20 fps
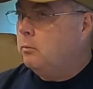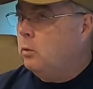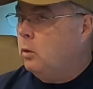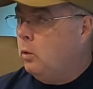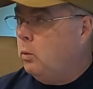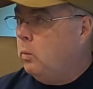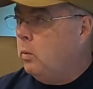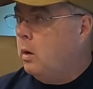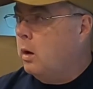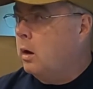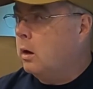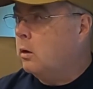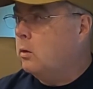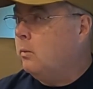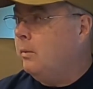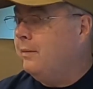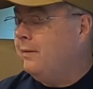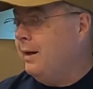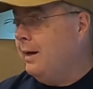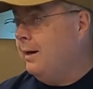will work
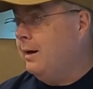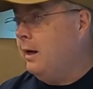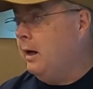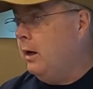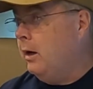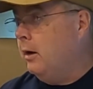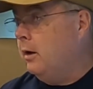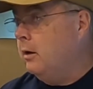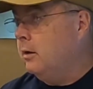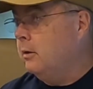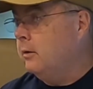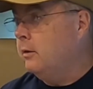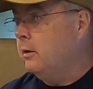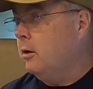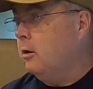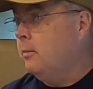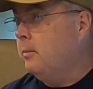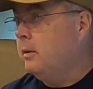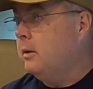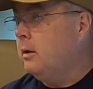with that carrier,
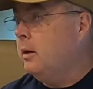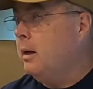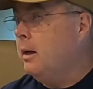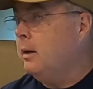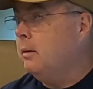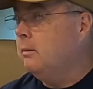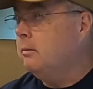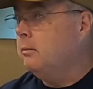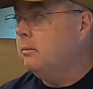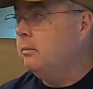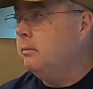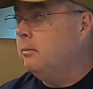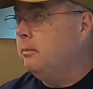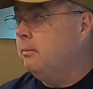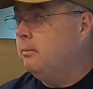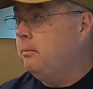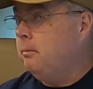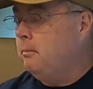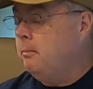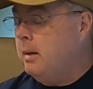though, but they're not
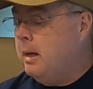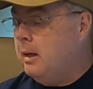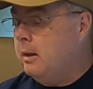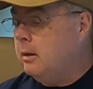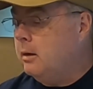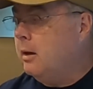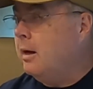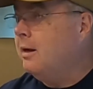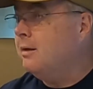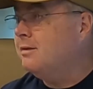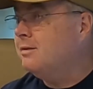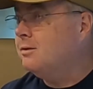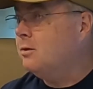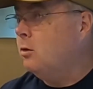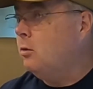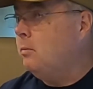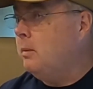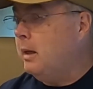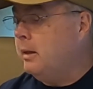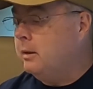
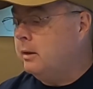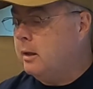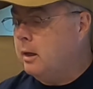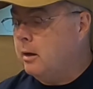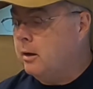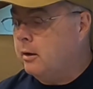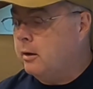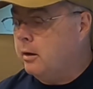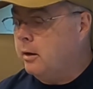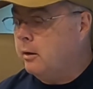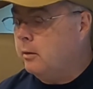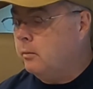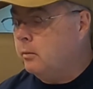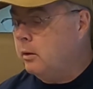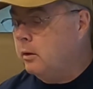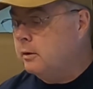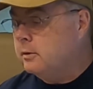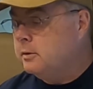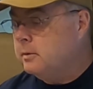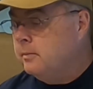sold by the carrier. In other
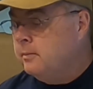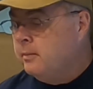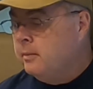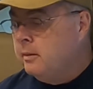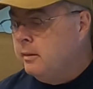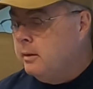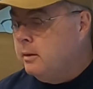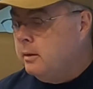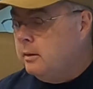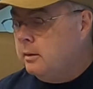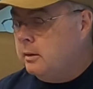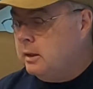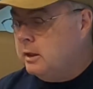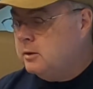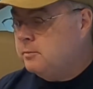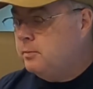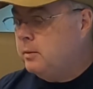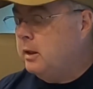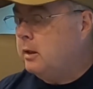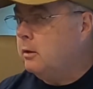words,
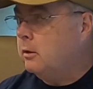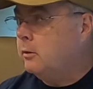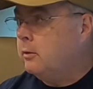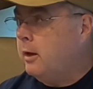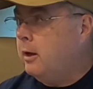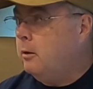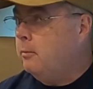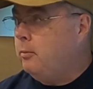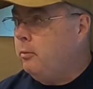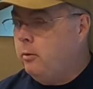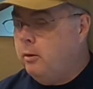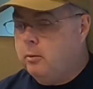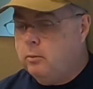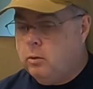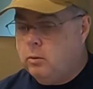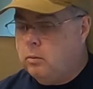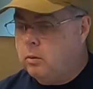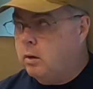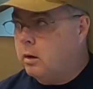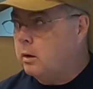this particular Cradle Point
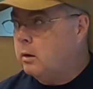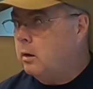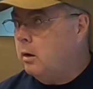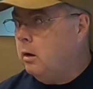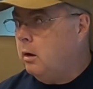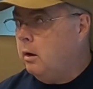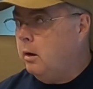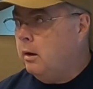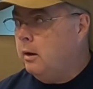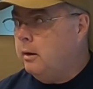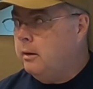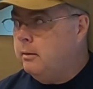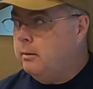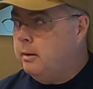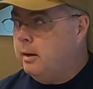will work on